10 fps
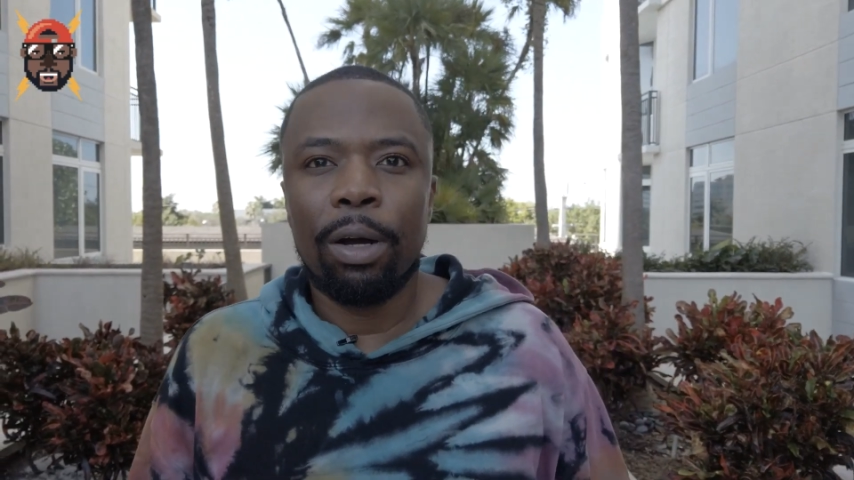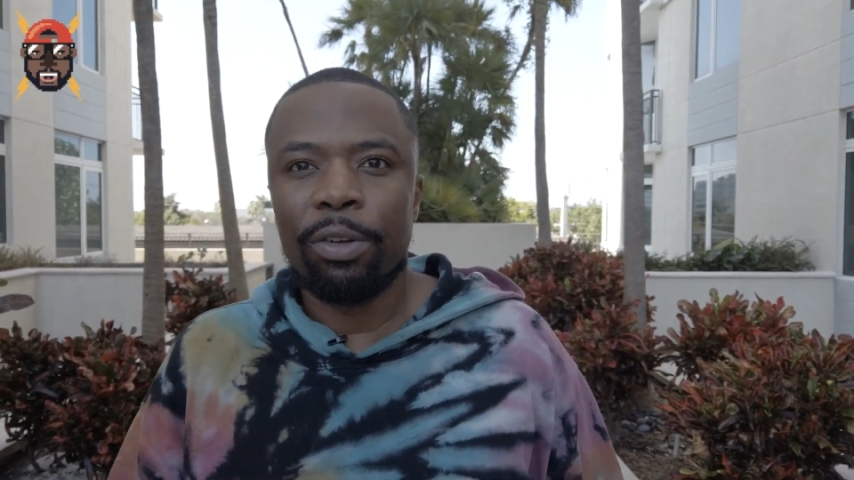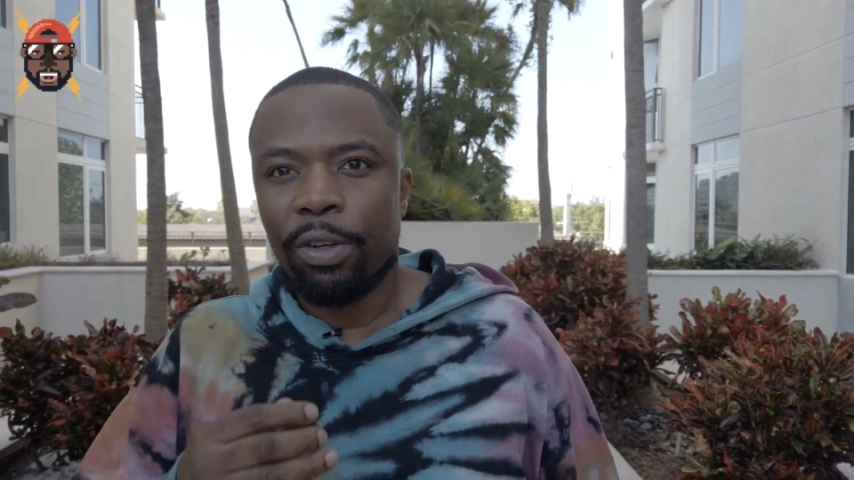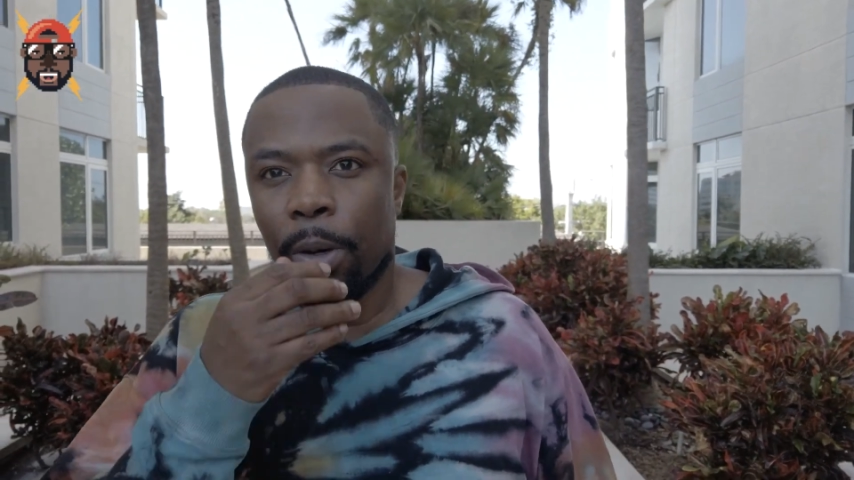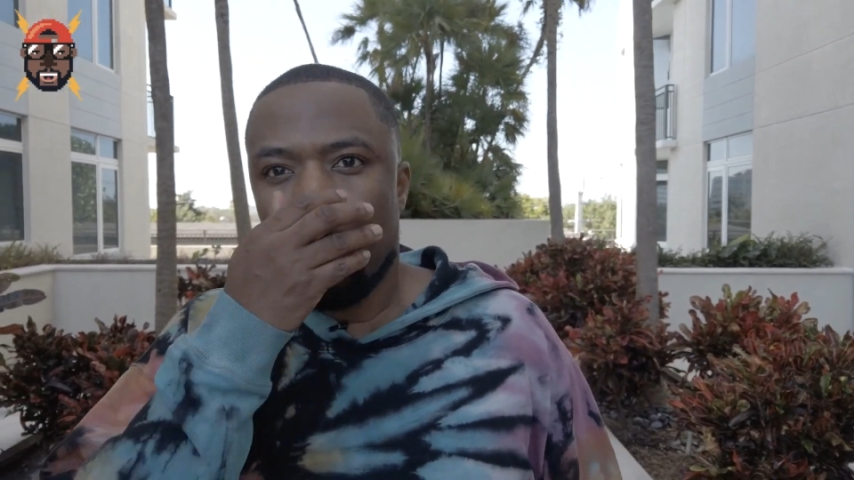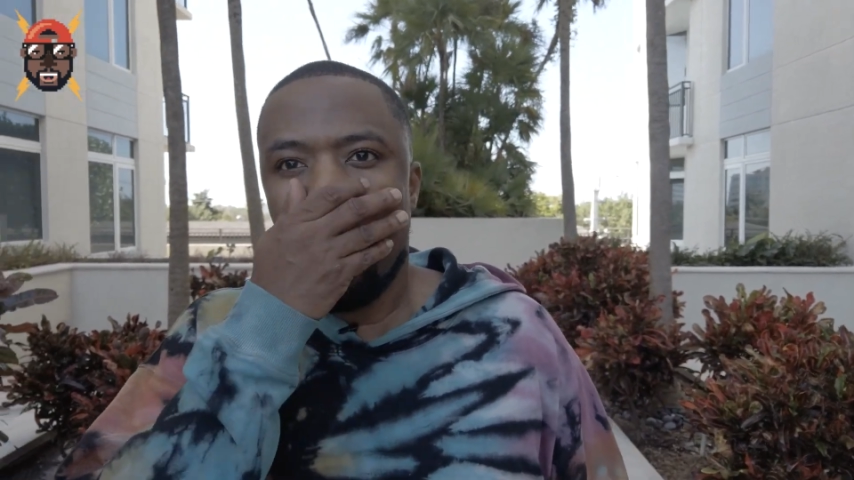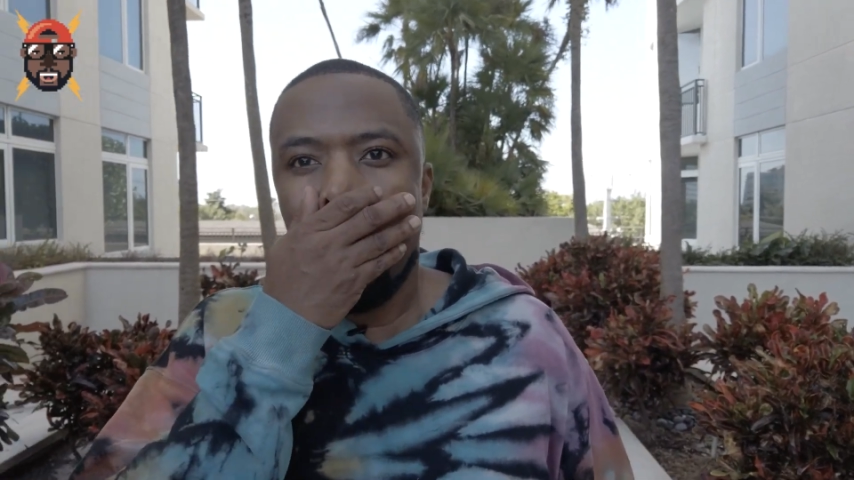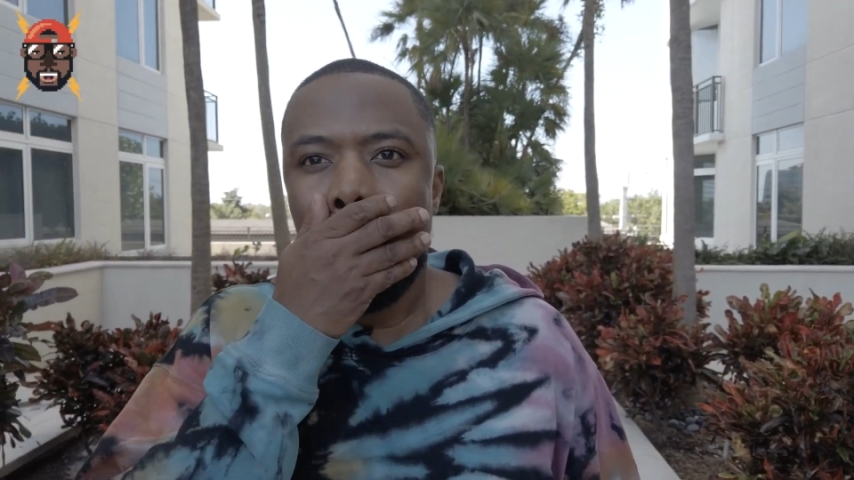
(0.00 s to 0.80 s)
else, yo?